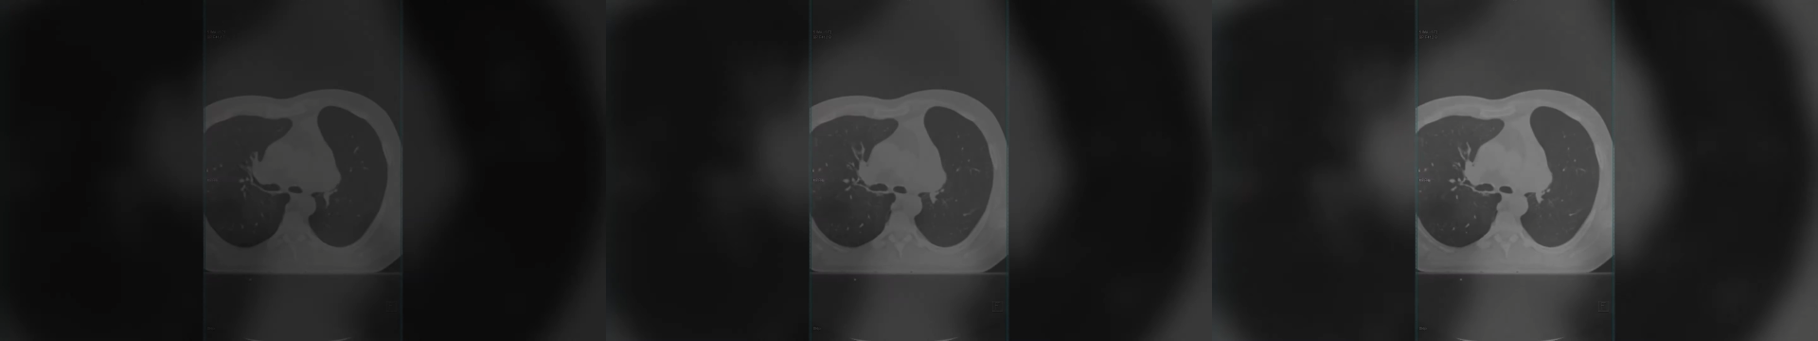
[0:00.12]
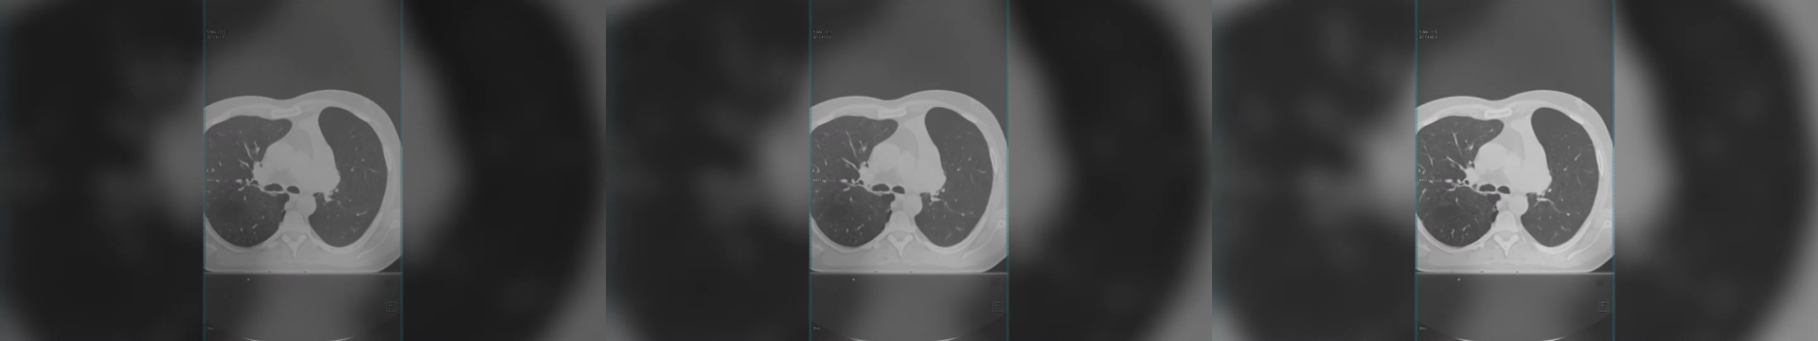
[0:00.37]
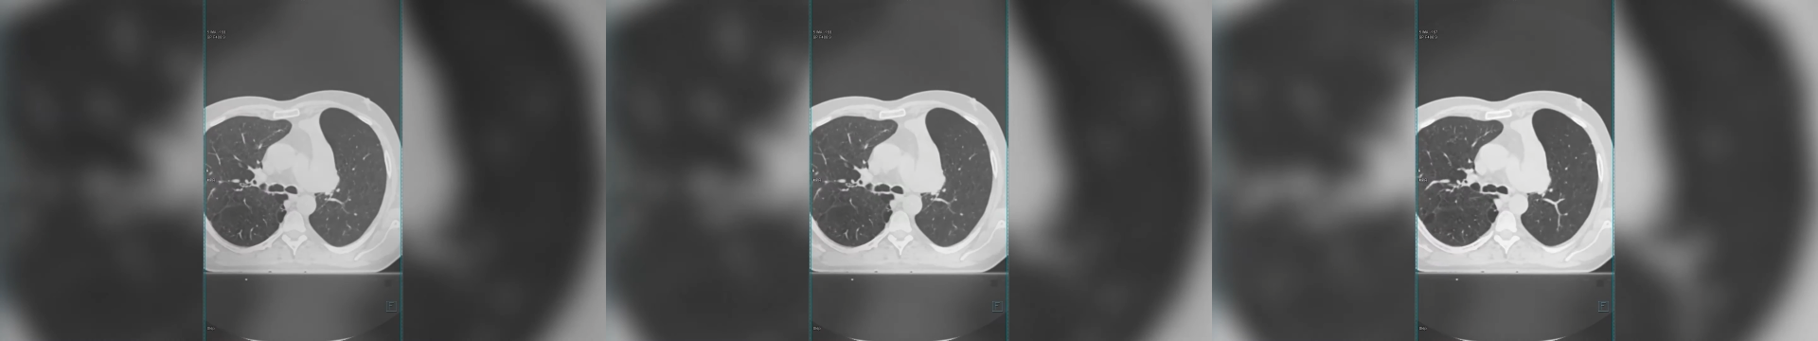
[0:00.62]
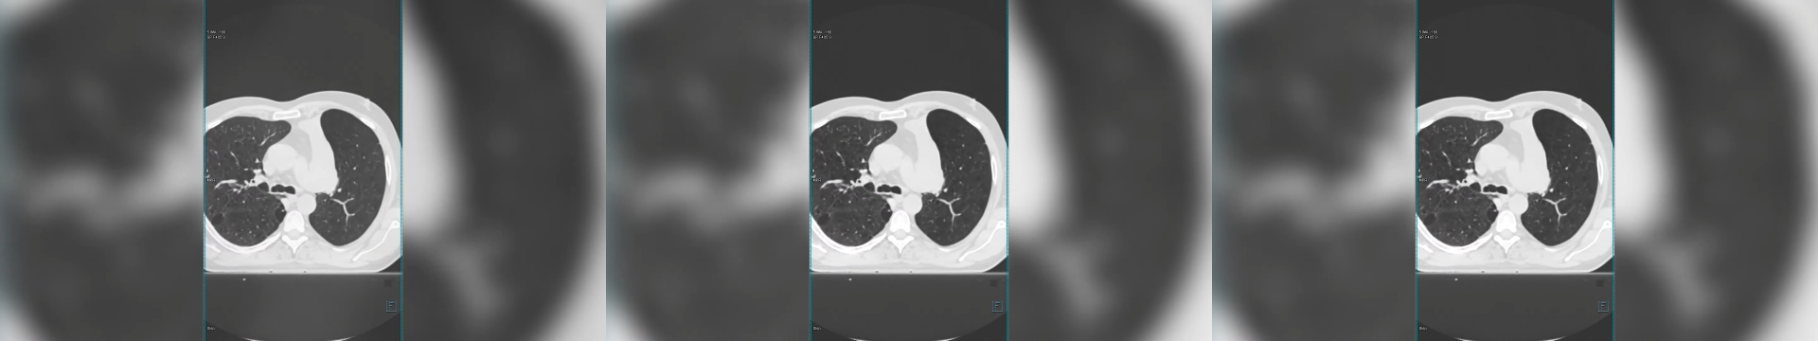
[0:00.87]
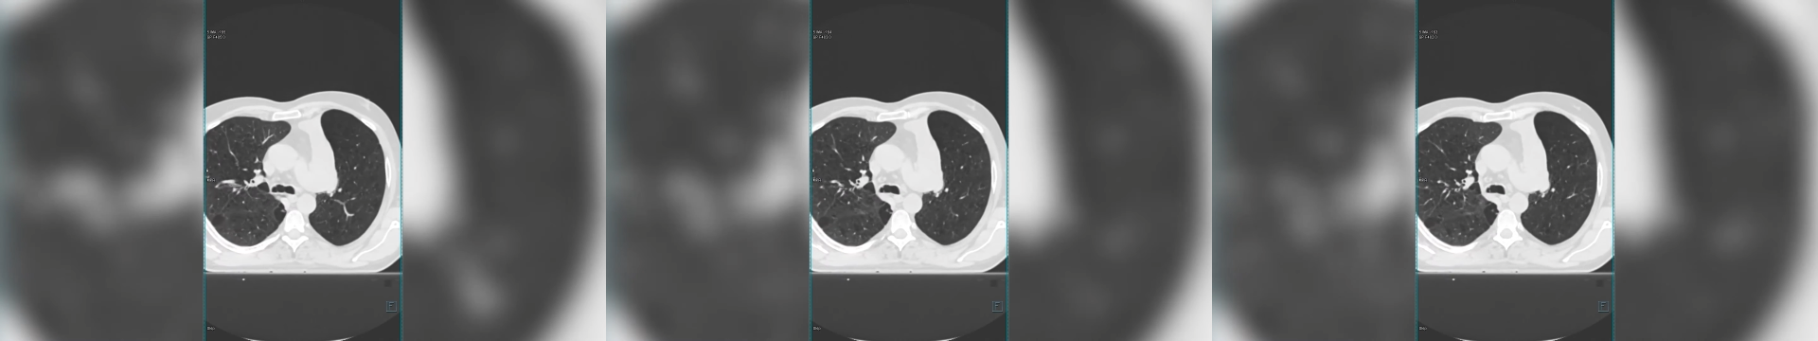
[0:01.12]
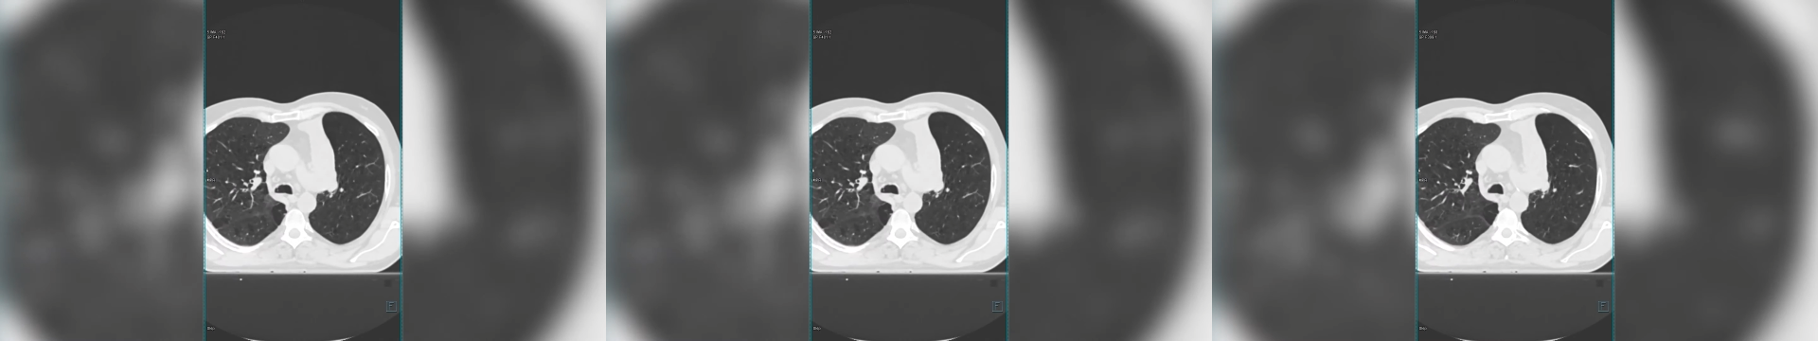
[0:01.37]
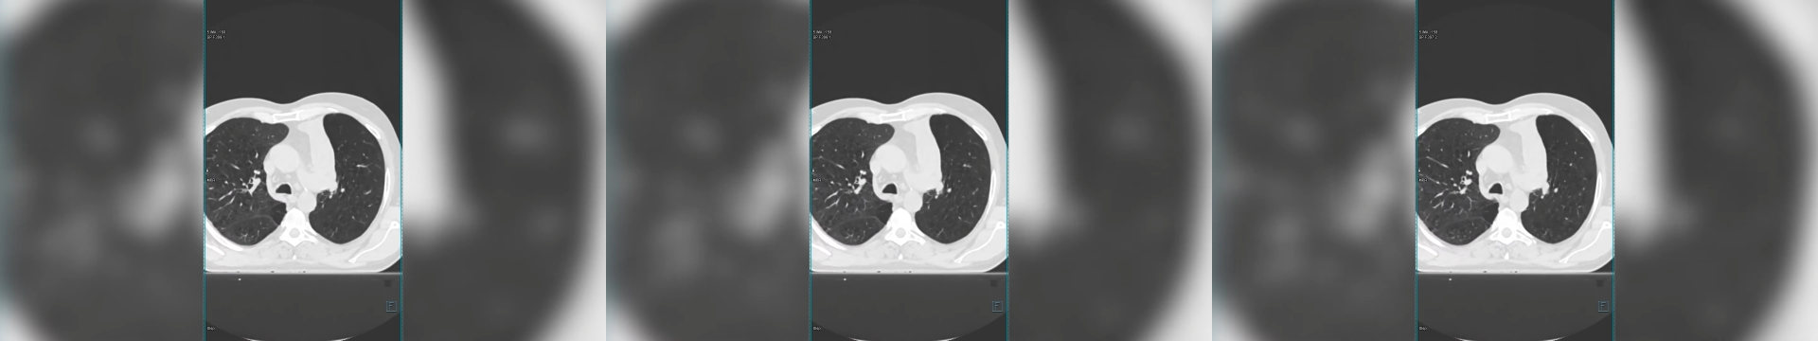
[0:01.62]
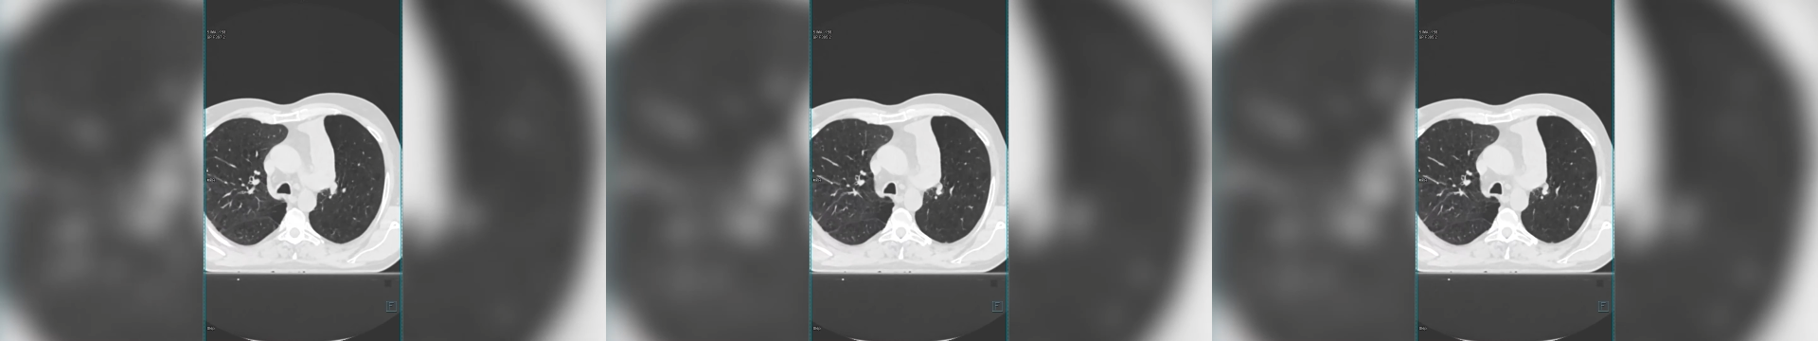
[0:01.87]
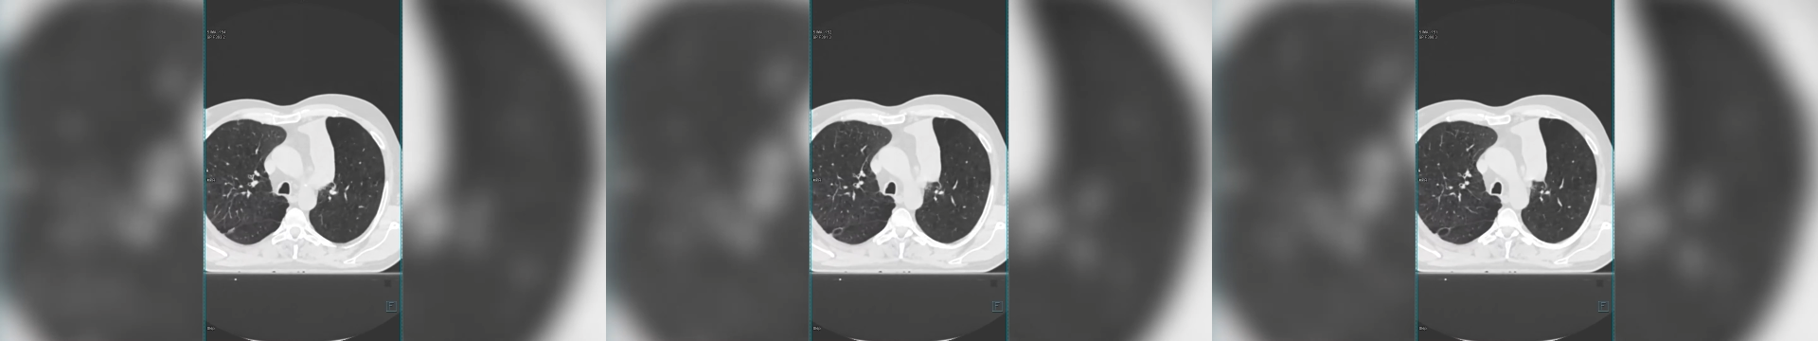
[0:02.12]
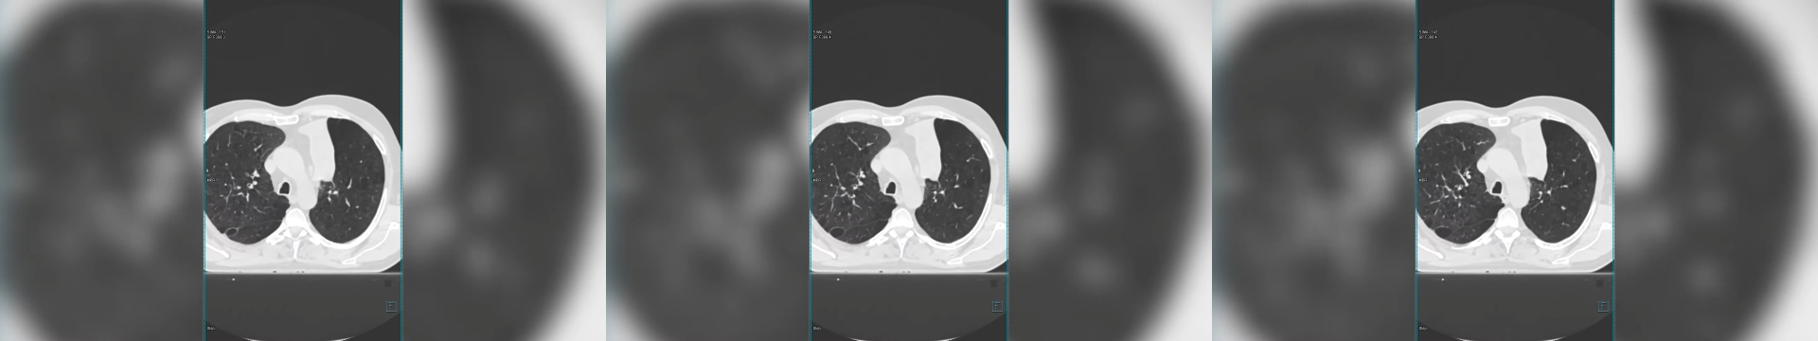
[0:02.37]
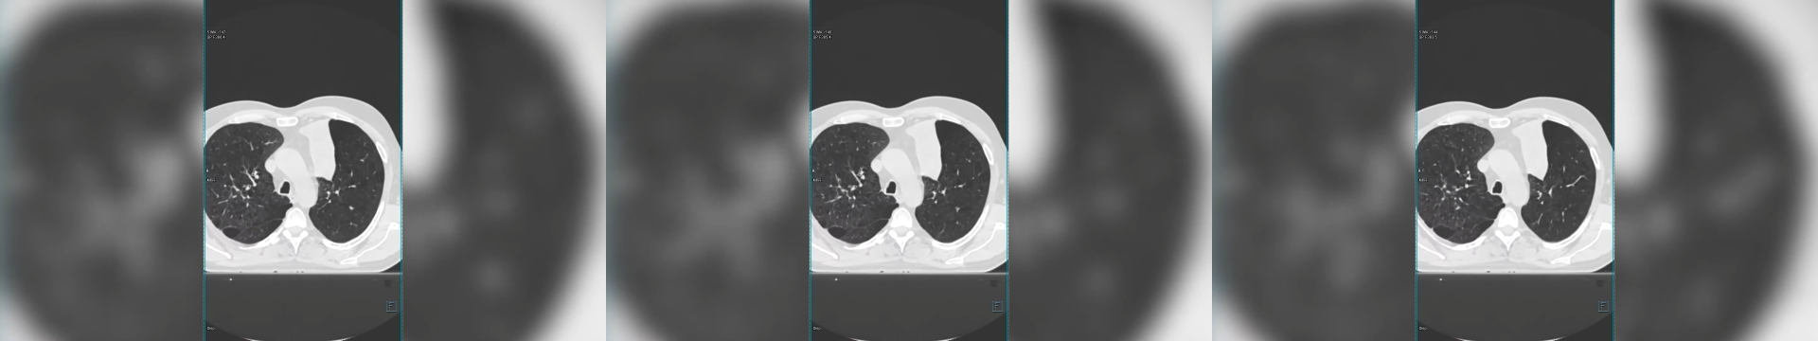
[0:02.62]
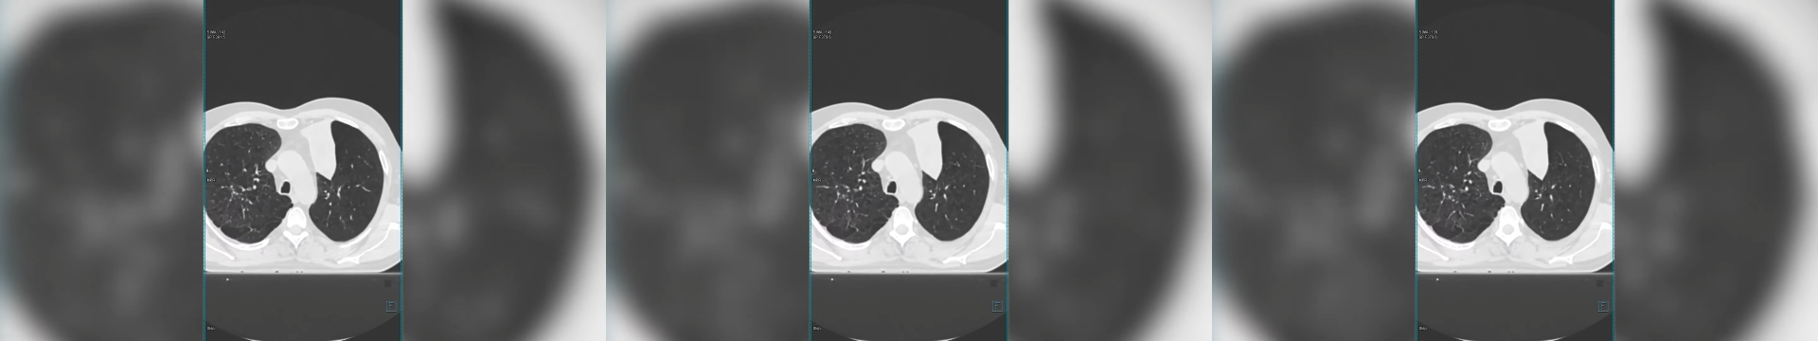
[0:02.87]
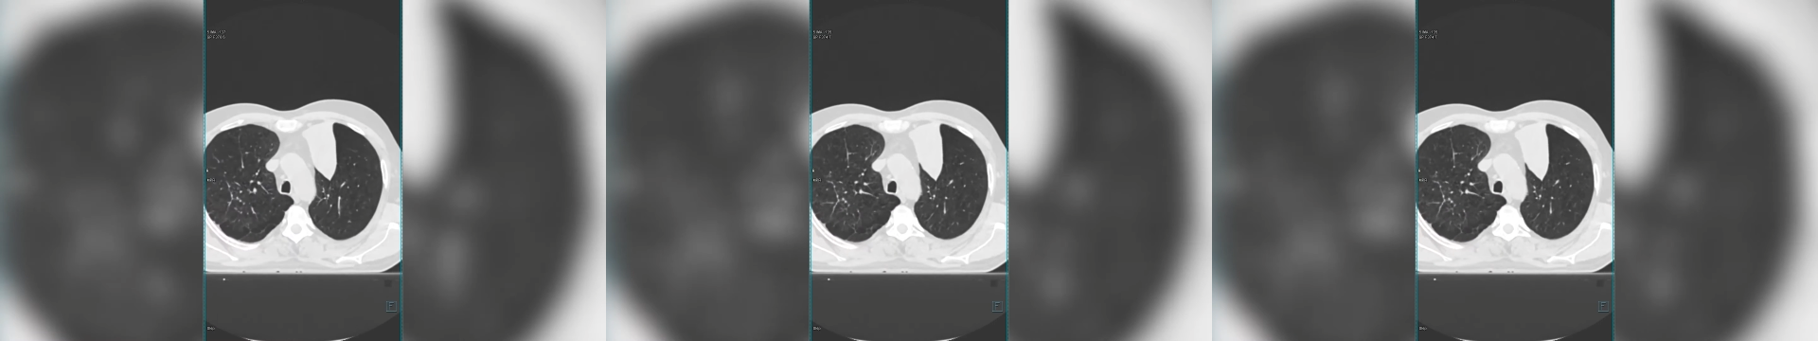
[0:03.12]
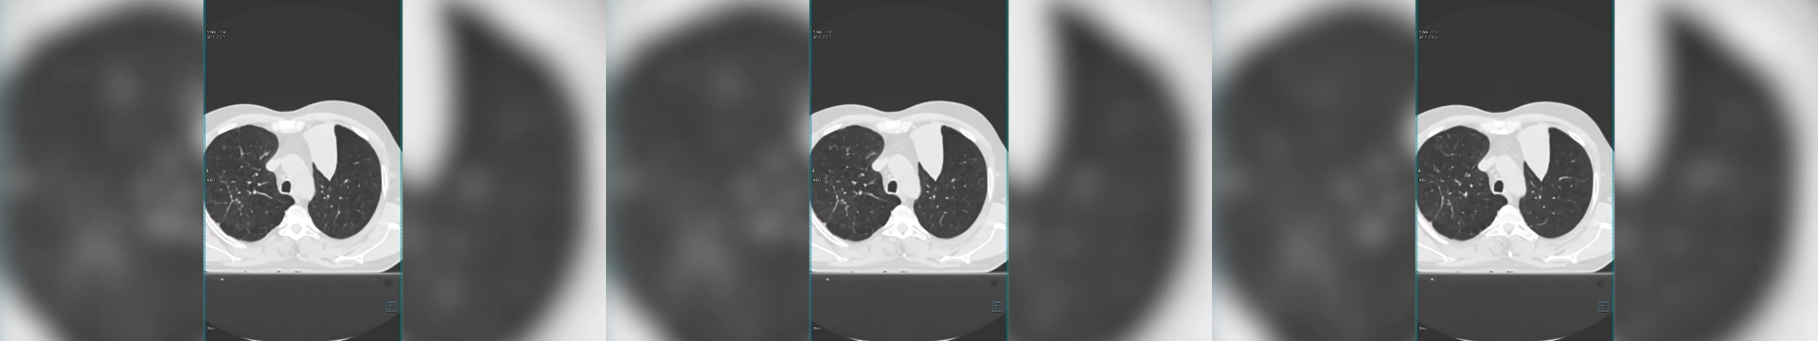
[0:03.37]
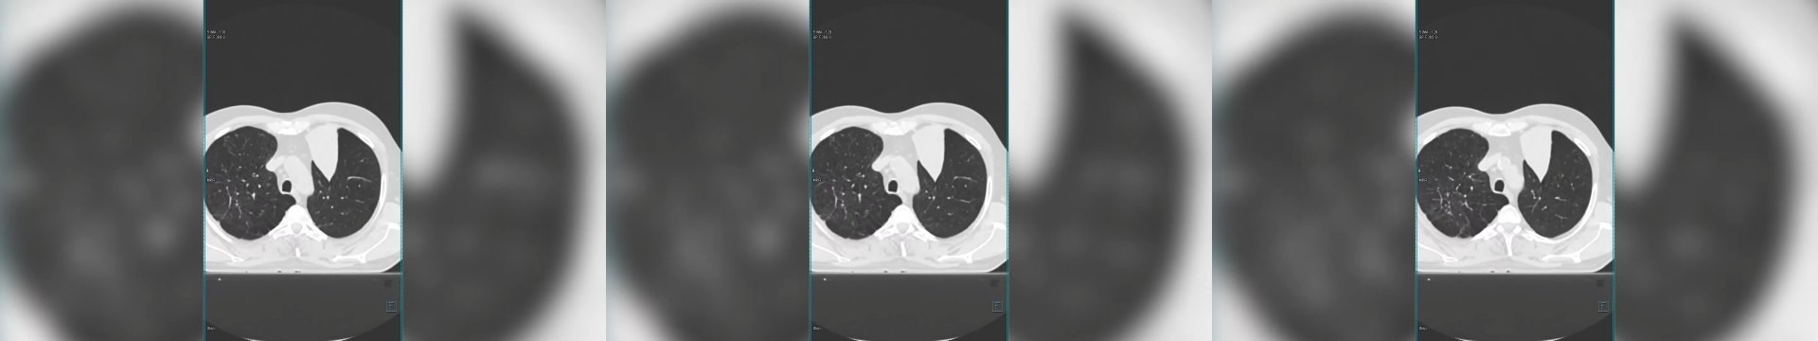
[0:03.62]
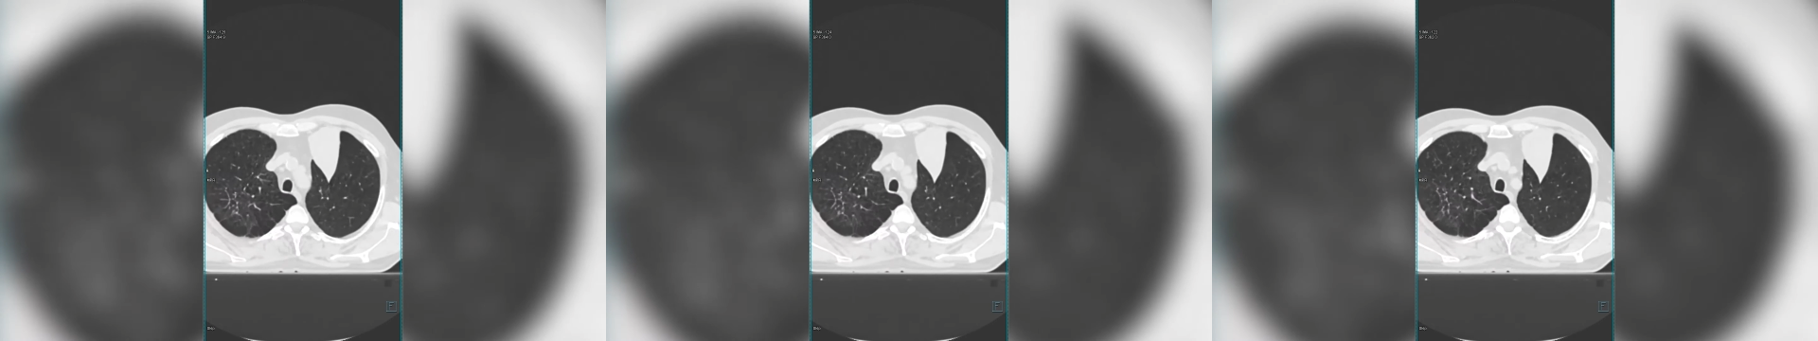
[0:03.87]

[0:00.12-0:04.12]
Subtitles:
No face is visible, so there are no lips to read.